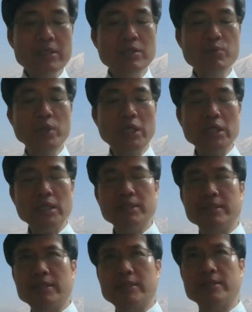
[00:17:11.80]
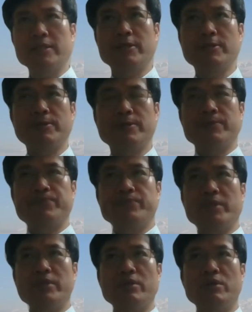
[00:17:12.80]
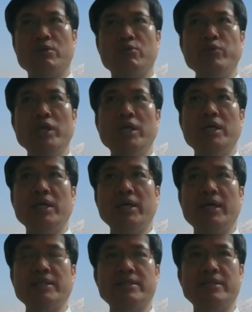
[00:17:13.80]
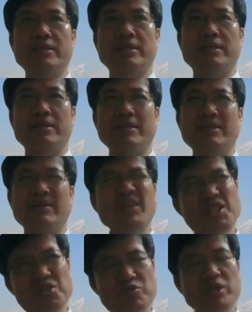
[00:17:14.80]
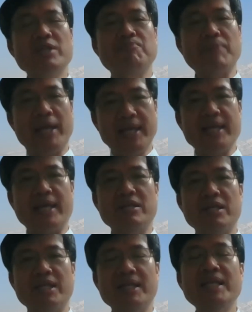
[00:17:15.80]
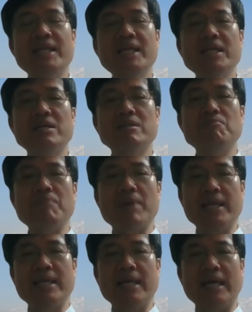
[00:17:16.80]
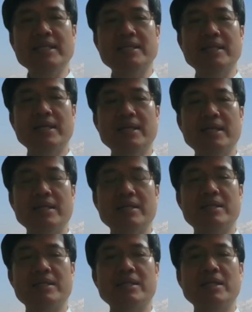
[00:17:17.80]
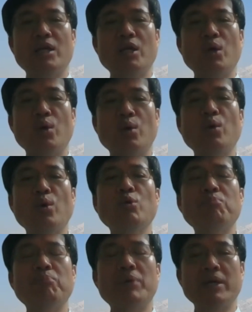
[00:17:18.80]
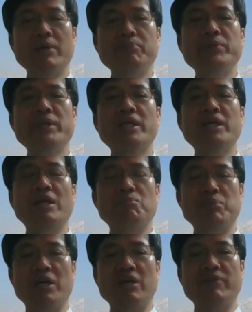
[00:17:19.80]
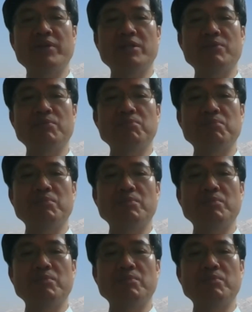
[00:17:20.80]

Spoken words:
Another one is that Korea has a very strict mandate, legal mandate, that all public and private